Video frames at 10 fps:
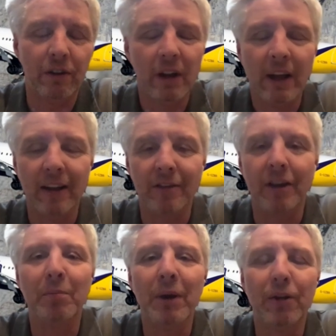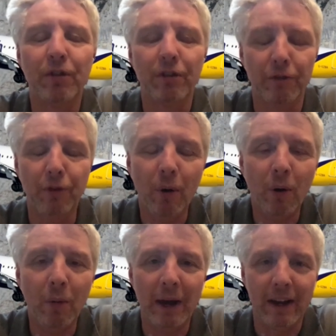as a matter of
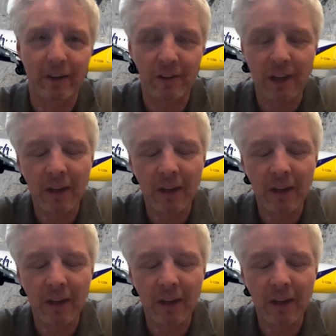normality.